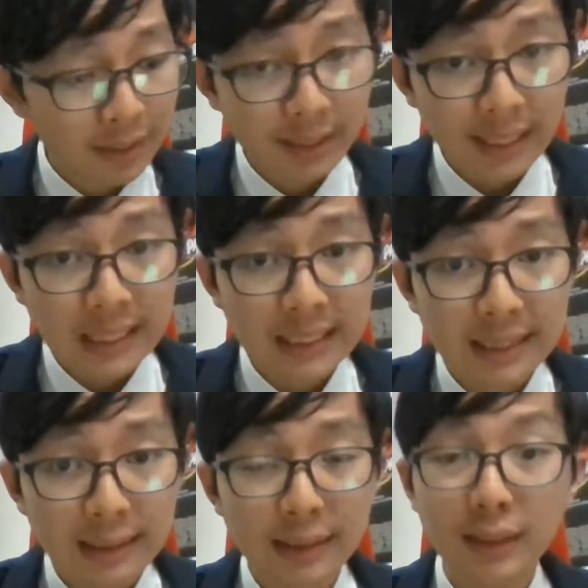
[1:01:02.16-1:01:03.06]
Down in
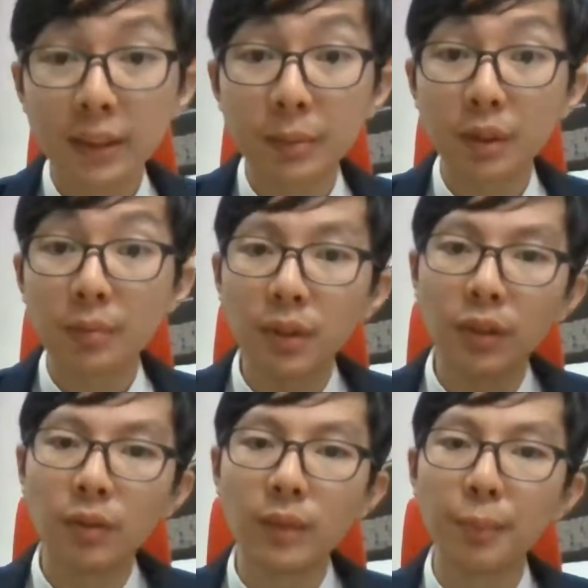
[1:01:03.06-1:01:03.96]
the description
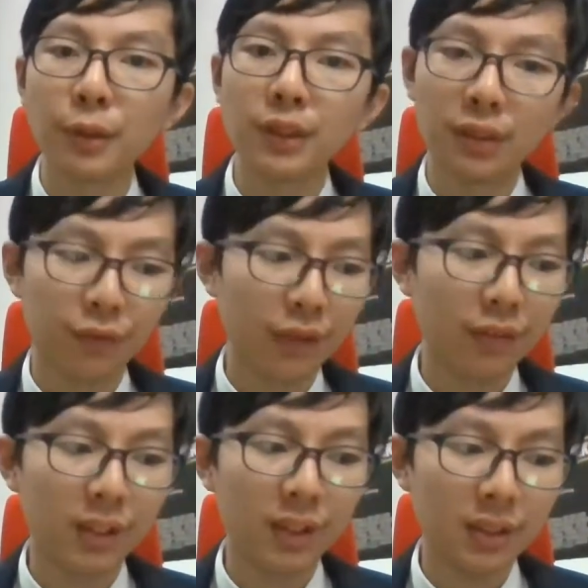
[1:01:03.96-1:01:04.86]
below. My personal
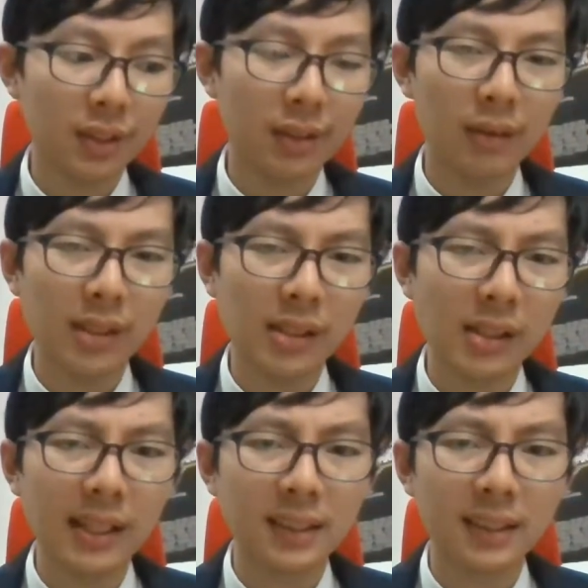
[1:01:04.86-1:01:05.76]
favorite,
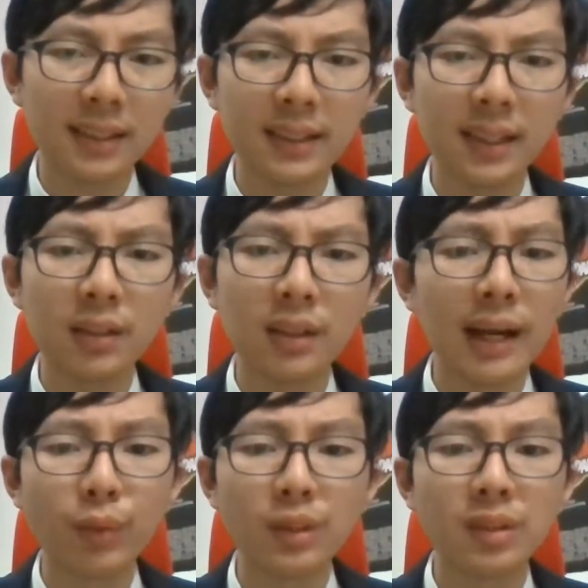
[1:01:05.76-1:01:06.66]
as I said,
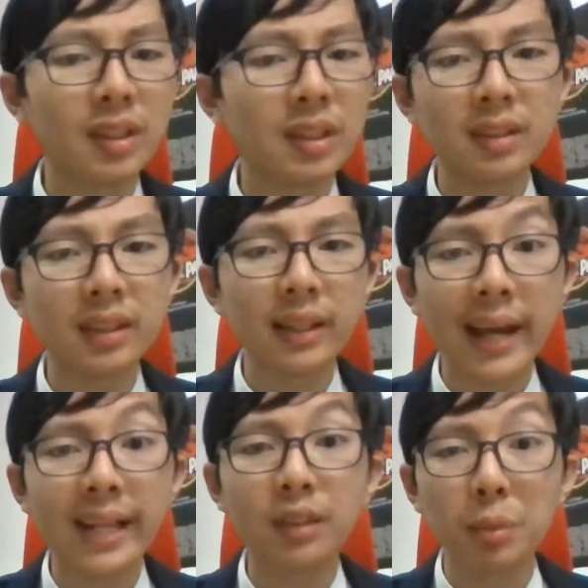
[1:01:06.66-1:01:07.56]
I would just say
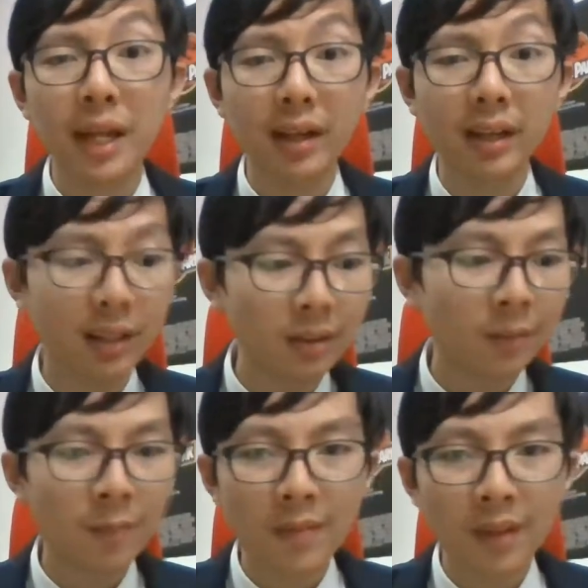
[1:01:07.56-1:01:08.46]
Casablanca
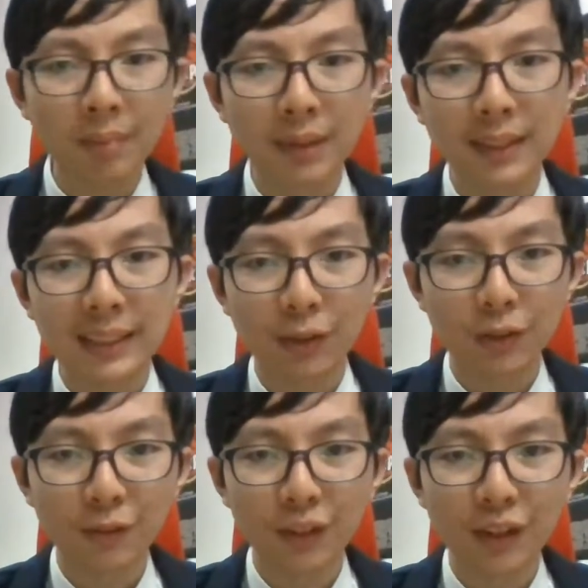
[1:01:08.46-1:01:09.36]
because that was
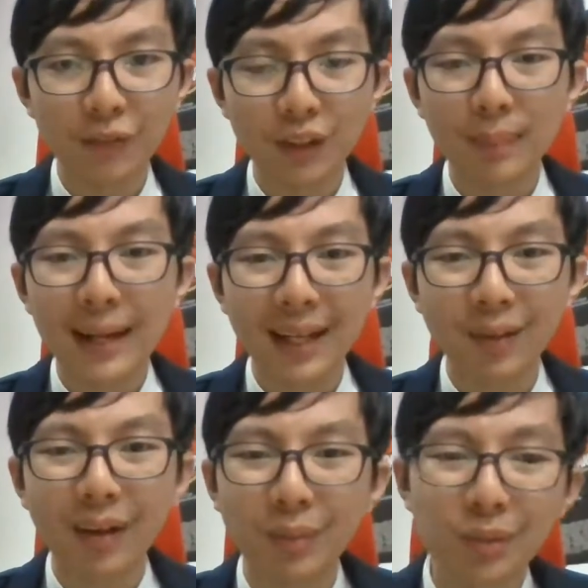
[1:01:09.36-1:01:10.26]
the very first black and
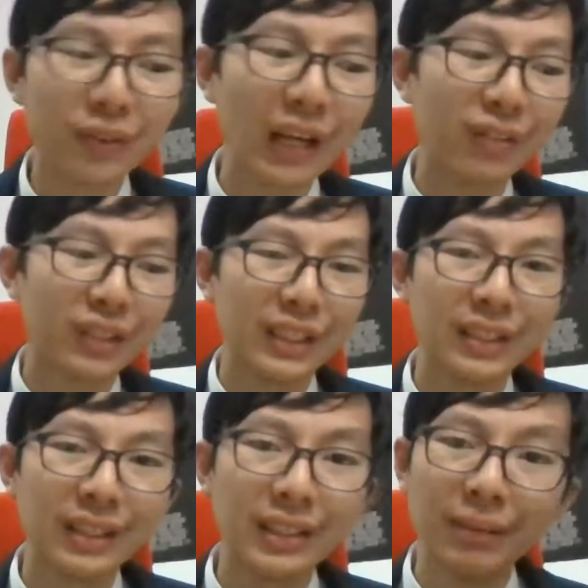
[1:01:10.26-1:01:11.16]
white movie I've
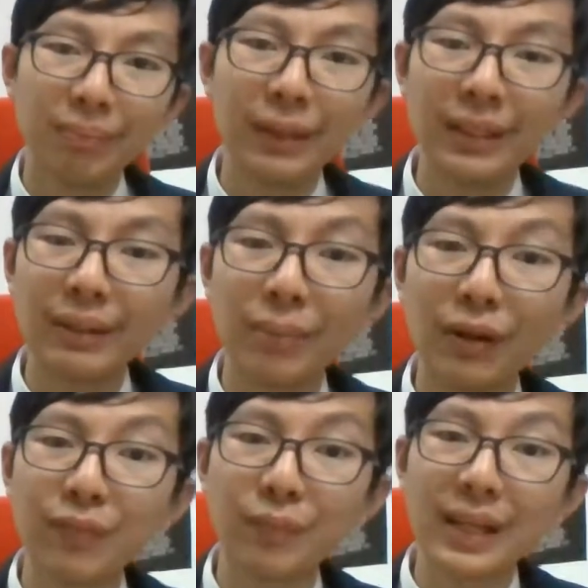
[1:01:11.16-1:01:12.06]
seen. But
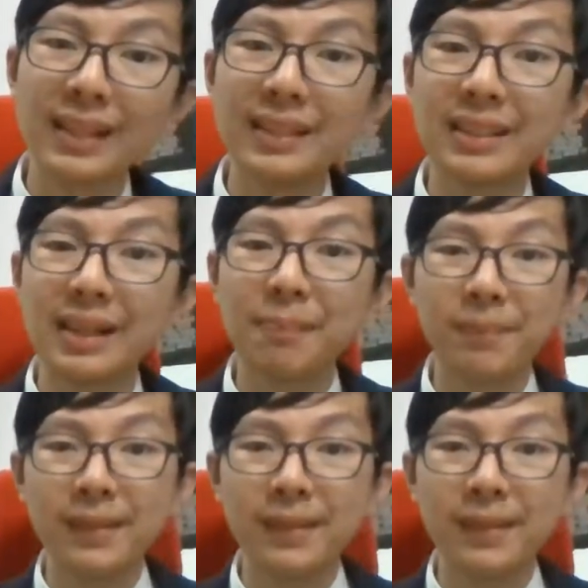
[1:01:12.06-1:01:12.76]
apart from that, um,